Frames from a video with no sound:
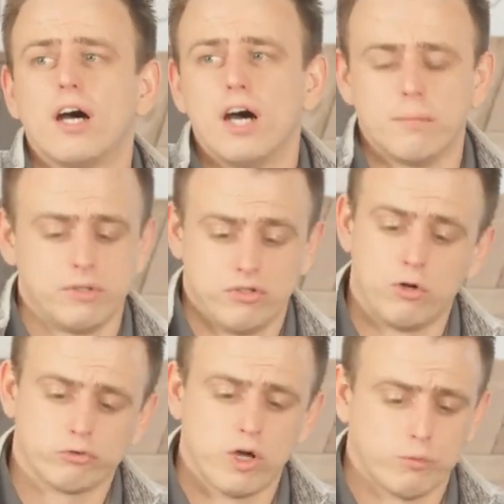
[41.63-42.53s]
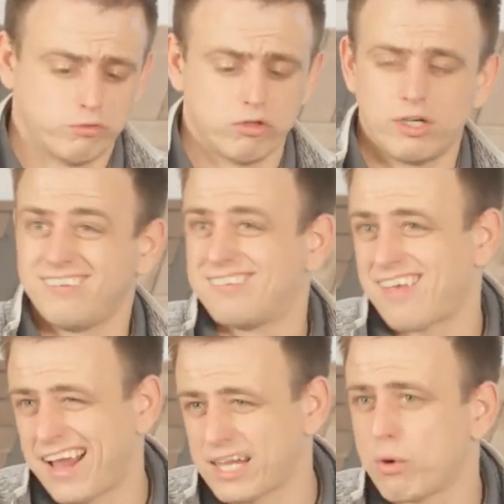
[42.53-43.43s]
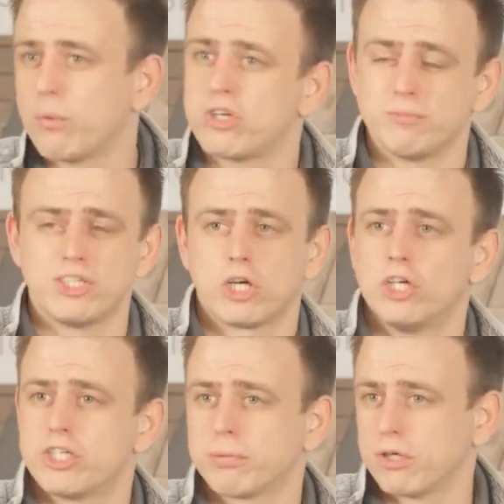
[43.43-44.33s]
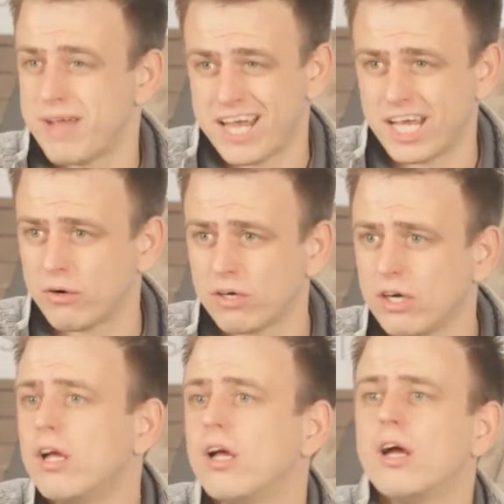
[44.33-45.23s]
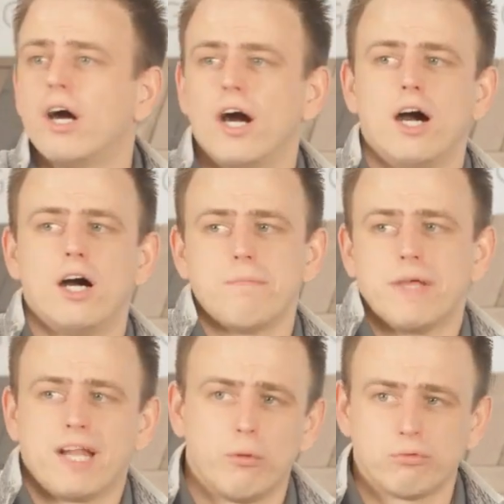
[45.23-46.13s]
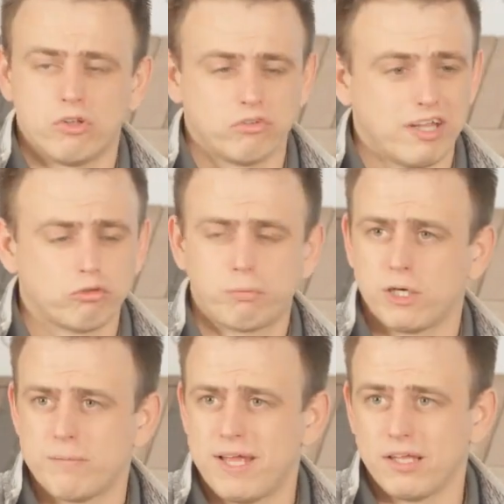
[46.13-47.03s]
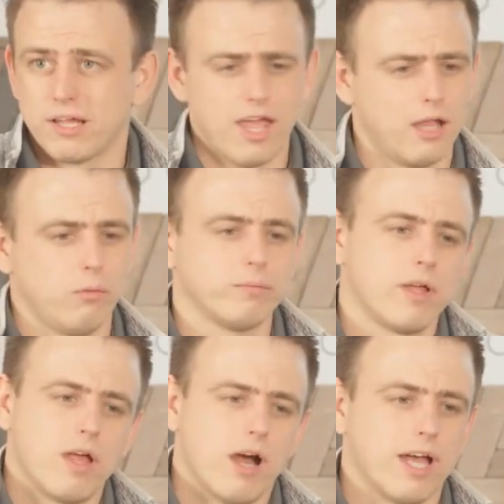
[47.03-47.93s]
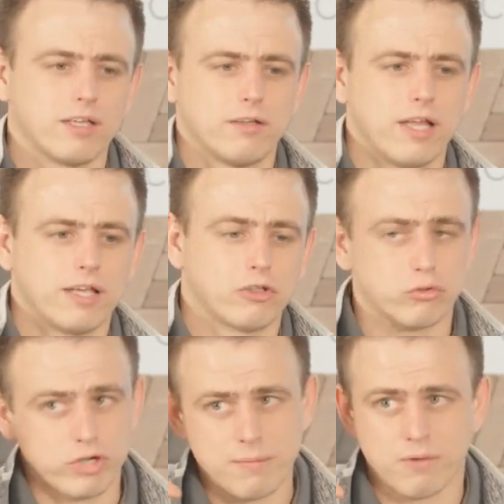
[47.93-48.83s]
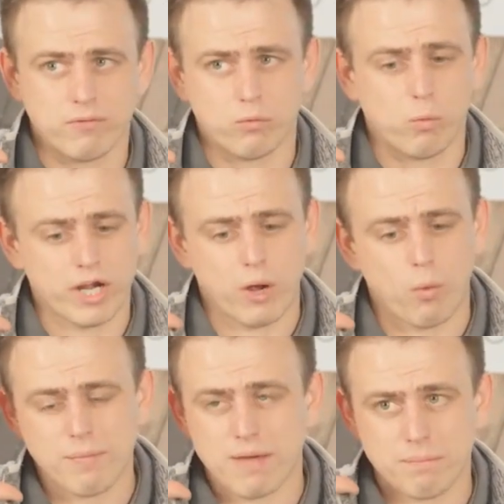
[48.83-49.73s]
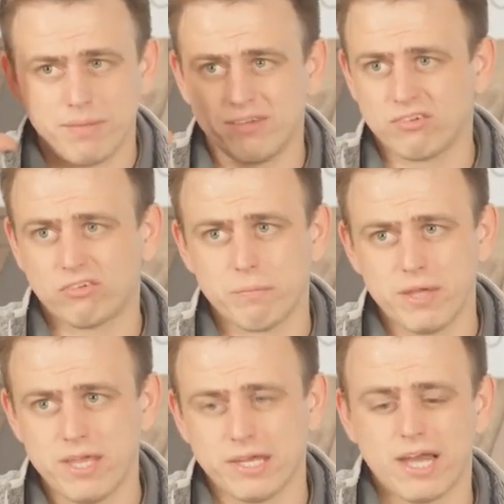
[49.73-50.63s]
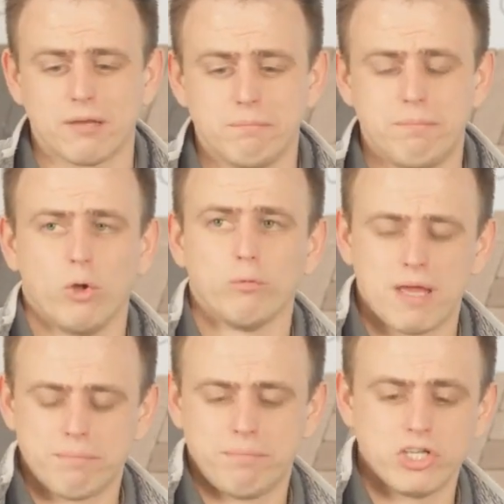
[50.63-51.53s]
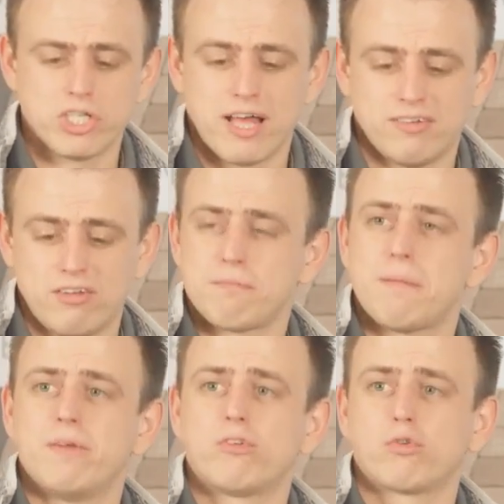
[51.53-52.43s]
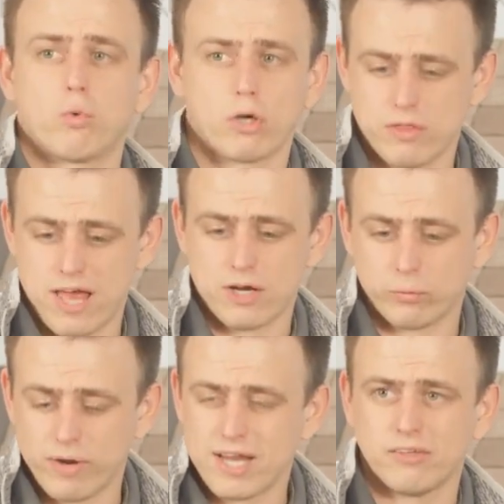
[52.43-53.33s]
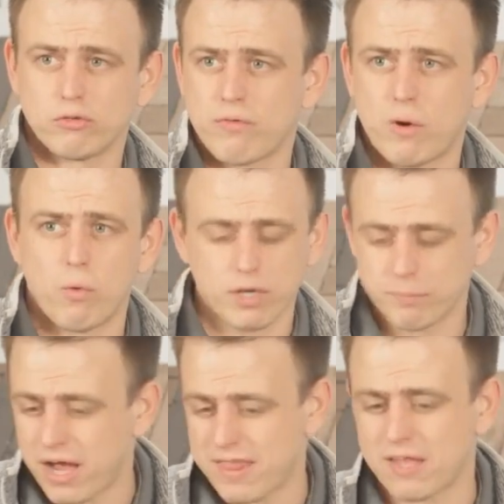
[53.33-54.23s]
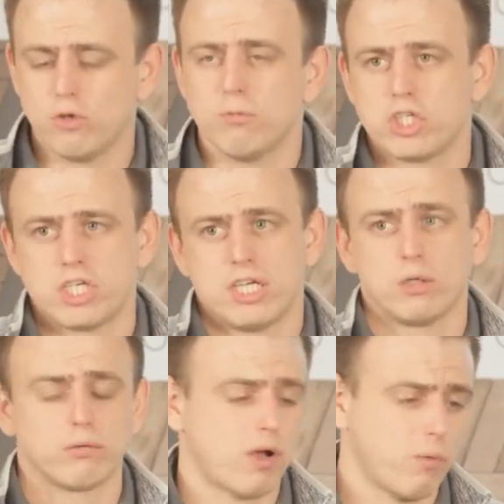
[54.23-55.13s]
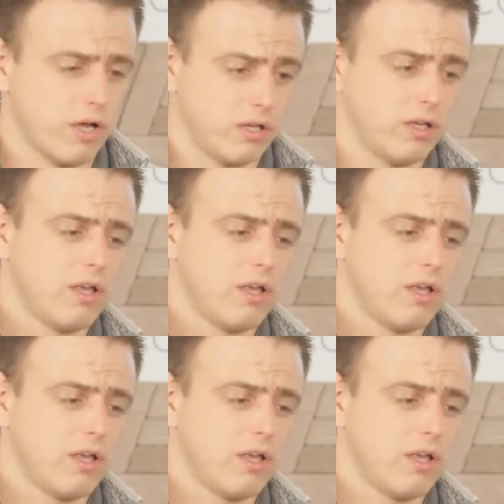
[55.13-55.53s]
It also helps us learn exactly what we should be charging per man hour. It helps us experiment, like, hey, I can like dream of what I want my business to be, and I can build my budget as if my business were that already. So if I want to buy that new machine, or if I want to